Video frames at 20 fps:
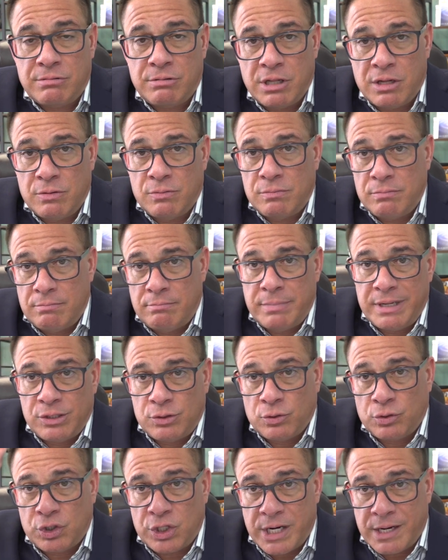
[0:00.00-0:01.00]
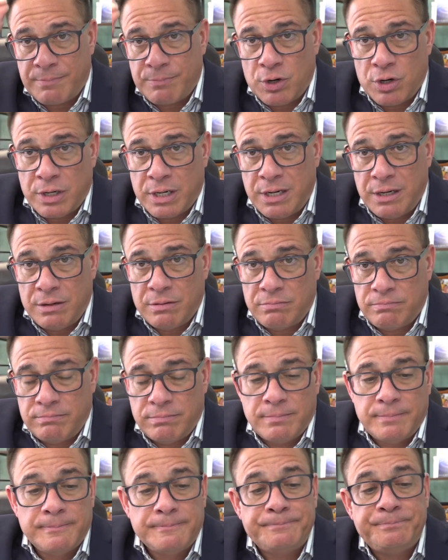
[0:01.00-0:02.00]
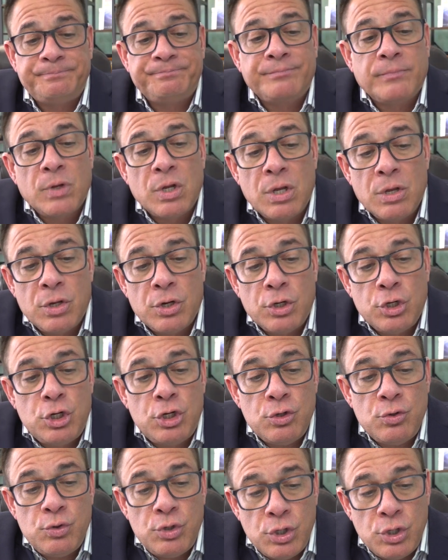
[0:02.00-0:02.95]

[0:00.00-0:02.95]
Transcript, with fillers: So, mental check mark here. Do